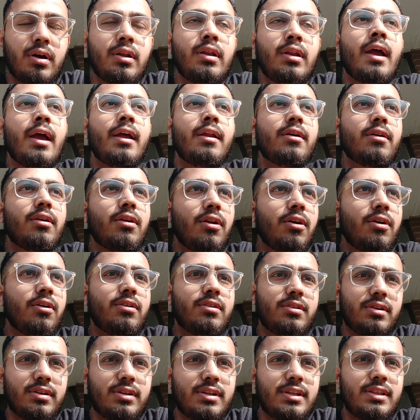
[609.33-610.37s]
9 o'clock
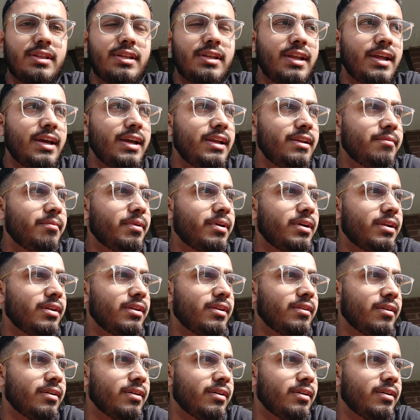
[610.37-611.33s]
till the night, but